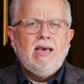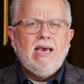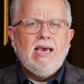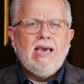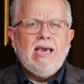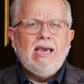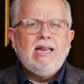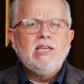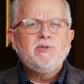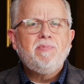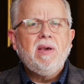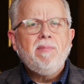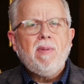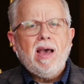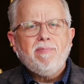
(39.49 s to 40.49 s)
It has
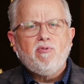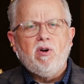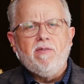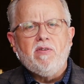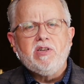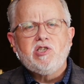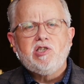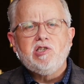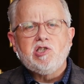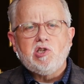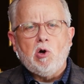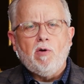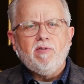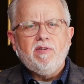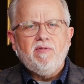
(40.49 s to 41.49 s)
been my privilege to
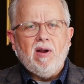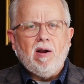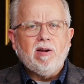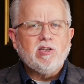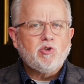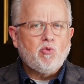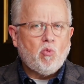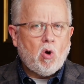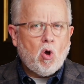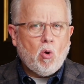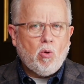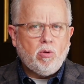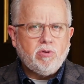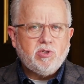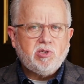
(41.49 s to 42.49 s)
serve in various
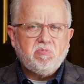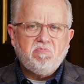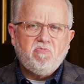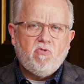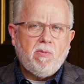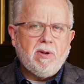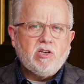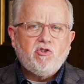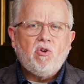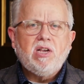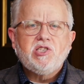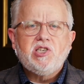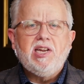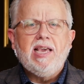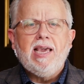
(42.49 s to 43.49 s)
roles, from a
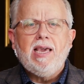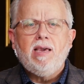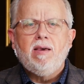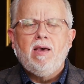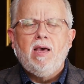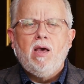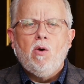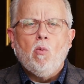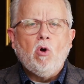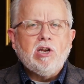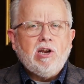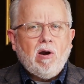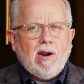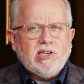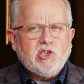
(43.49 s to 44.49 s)
trustee, one
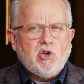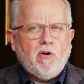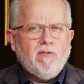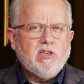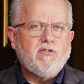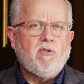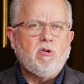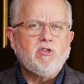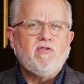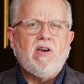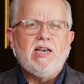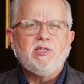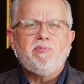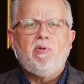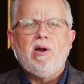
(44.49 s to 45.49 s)
year I served as first
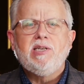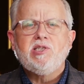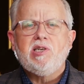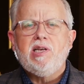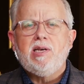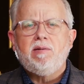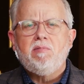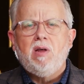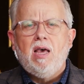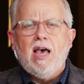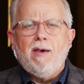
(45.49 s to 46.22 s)
vice president,